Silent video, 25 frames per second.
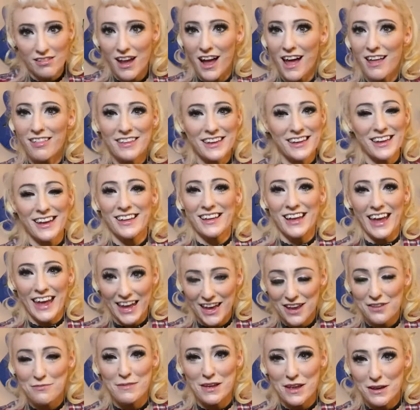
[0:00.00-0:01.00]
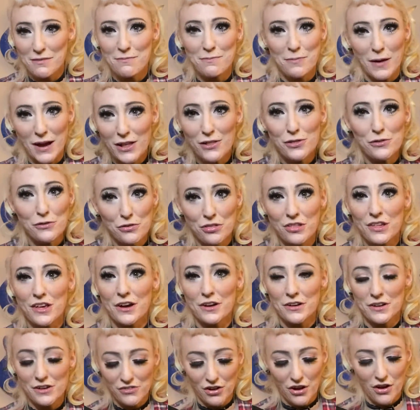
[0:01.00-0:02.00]
like a handmade by a luthier
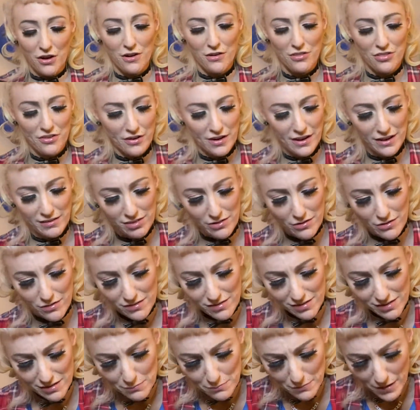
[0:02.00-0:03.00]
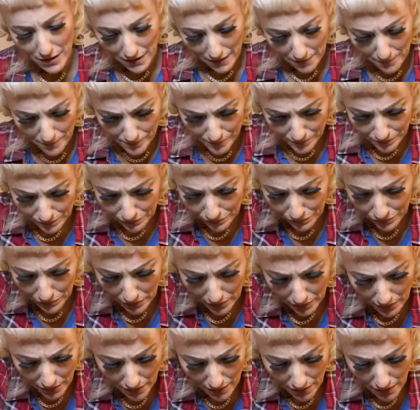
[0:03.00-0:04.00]
guitar. There's some,
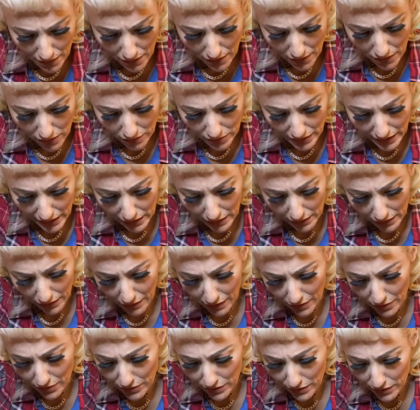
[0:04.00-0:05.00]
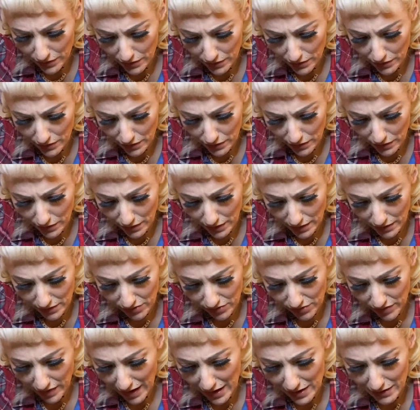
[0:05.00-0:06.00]
like on the
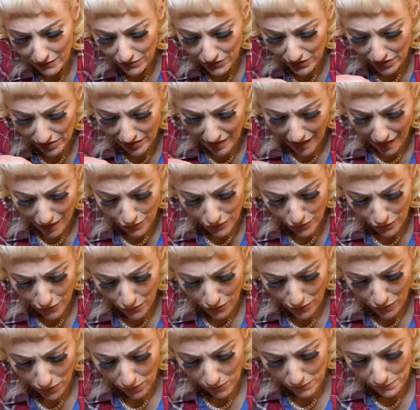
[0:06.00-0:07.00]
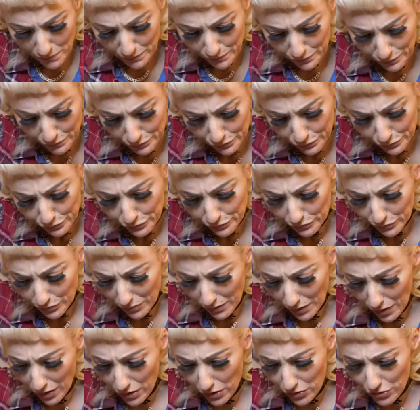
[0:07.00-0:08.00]
inside of the sound hole,
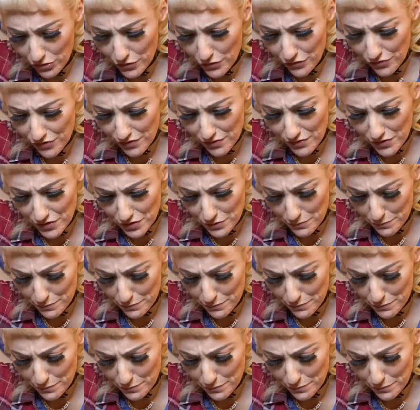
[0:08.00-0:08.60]
there's a little